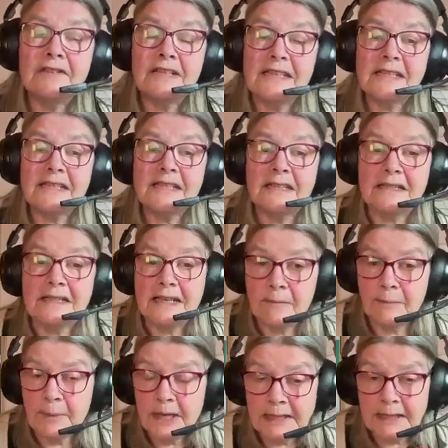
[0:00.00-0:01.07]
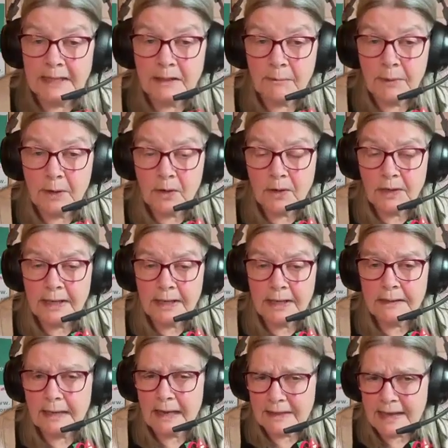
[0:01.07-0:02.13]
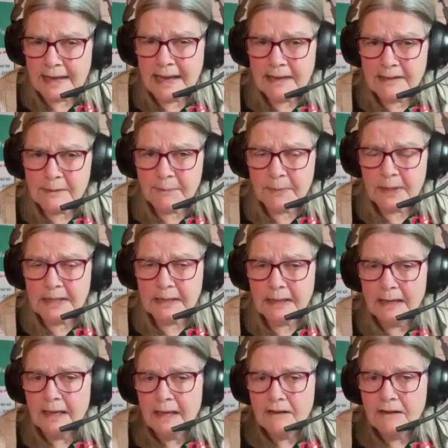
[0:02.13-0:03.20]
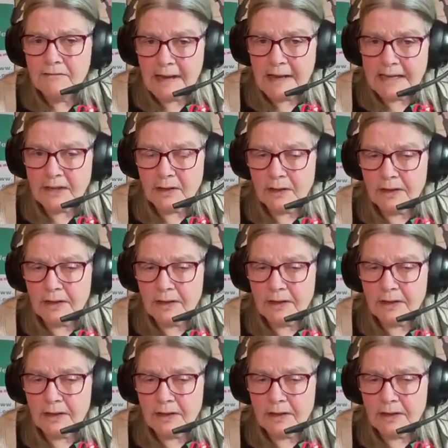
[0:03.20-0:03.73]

All the recent opinion polling, and there has been